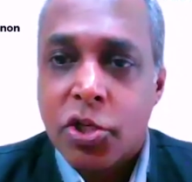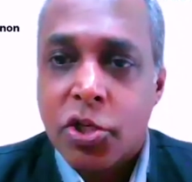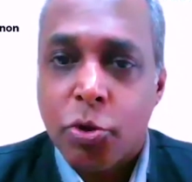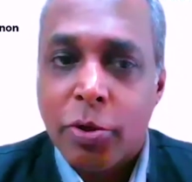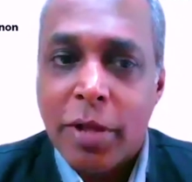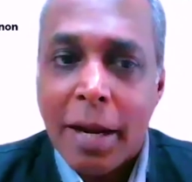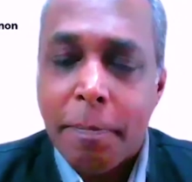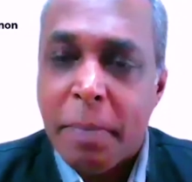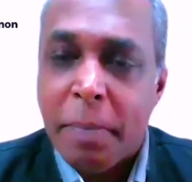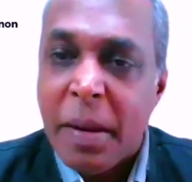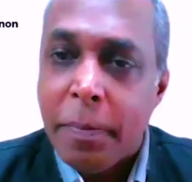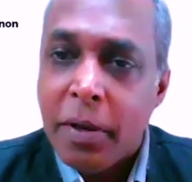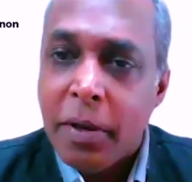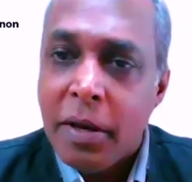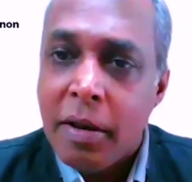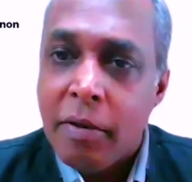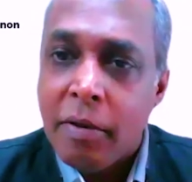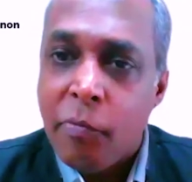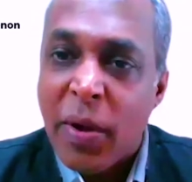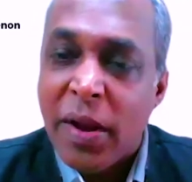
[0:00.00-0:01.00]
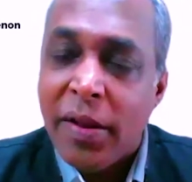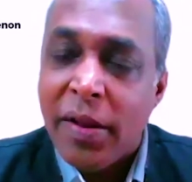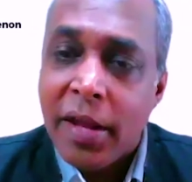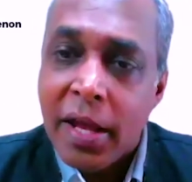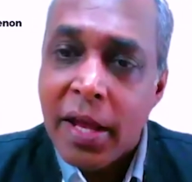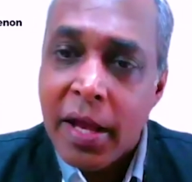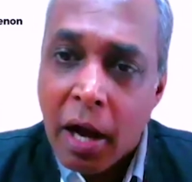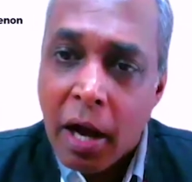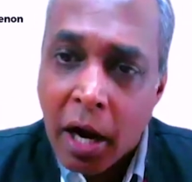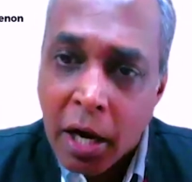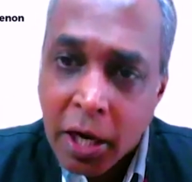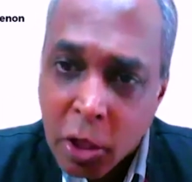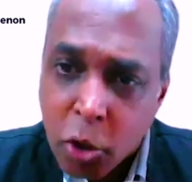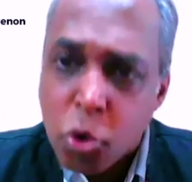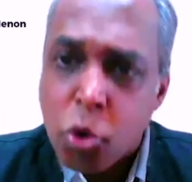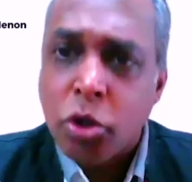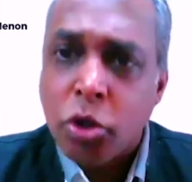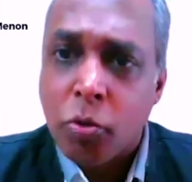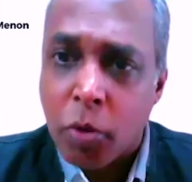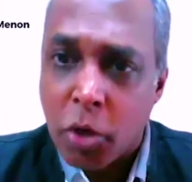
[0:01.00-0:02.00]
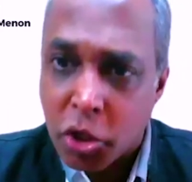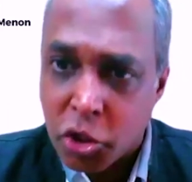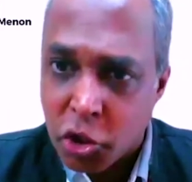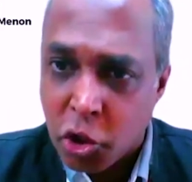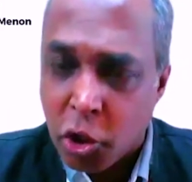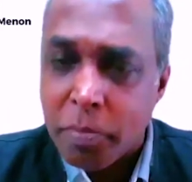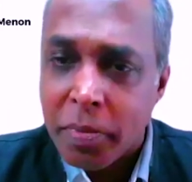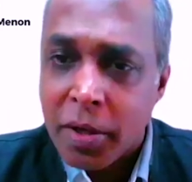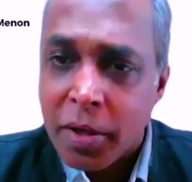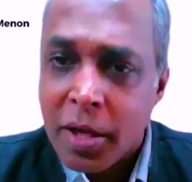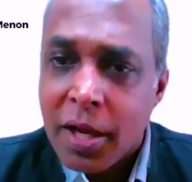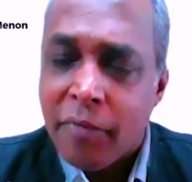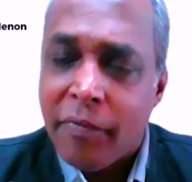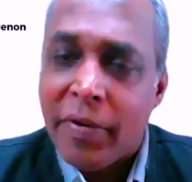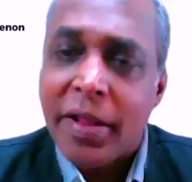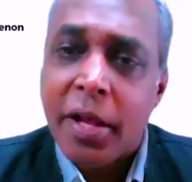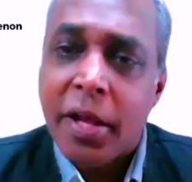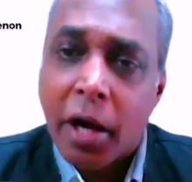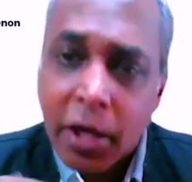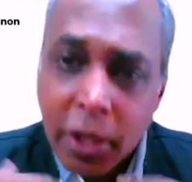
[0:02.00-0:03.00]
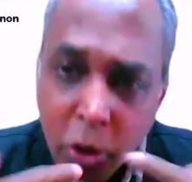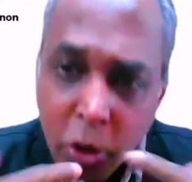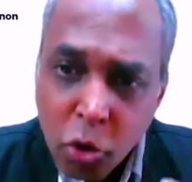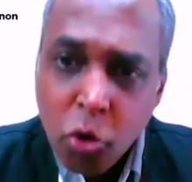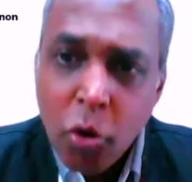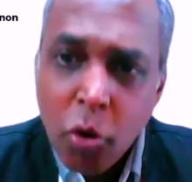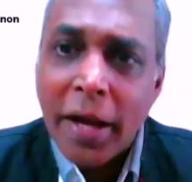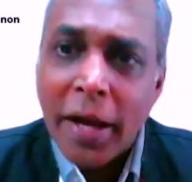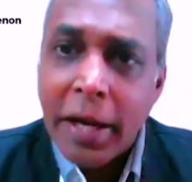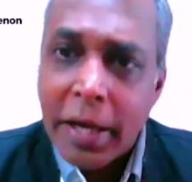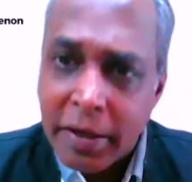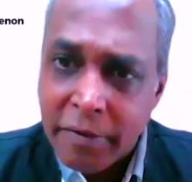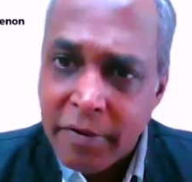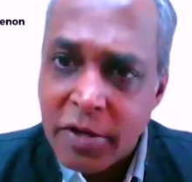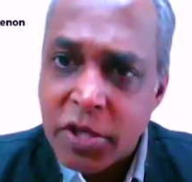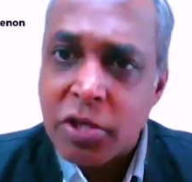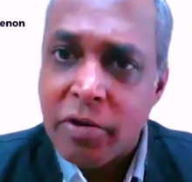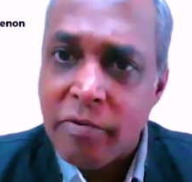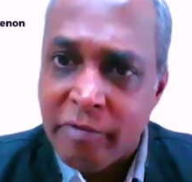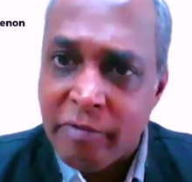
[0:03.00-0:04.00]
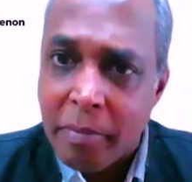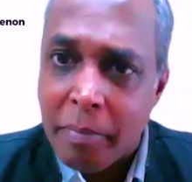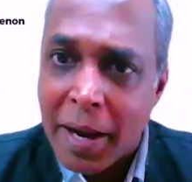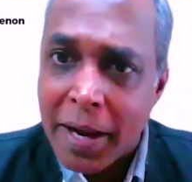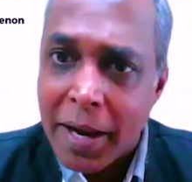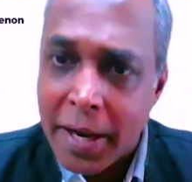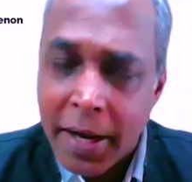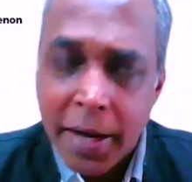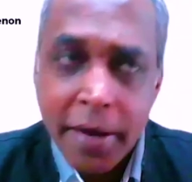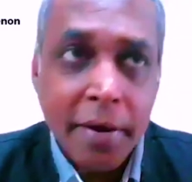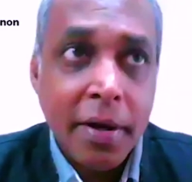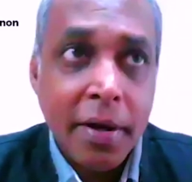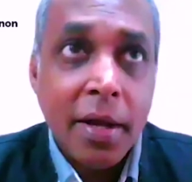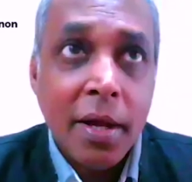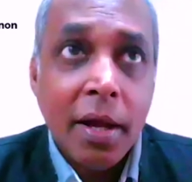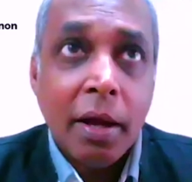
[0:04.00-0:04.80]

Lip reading: so that people, when they undergo the workshop, when they undergo an intervention from my end,